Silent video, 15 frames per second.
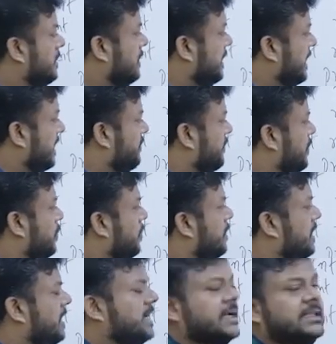it will
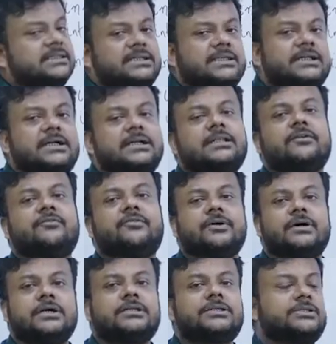only consider the
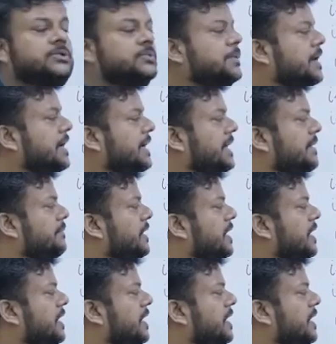first 2 unnamed